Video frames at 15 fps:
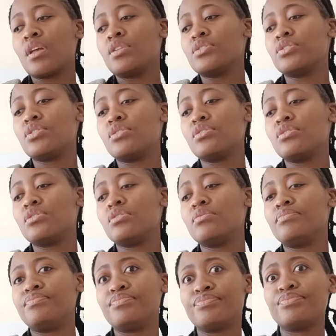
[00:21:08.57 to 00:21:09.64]
So
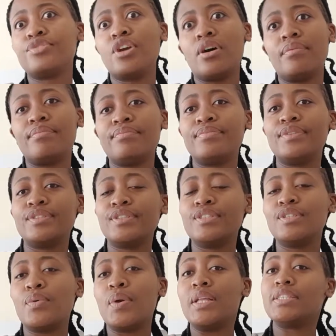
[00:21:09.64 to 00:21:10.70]
yeah, this is
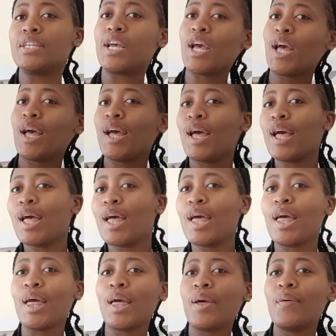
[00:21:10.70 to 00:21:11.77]
the way to
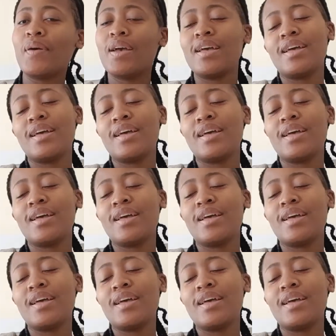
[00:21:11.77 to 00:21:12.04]
go.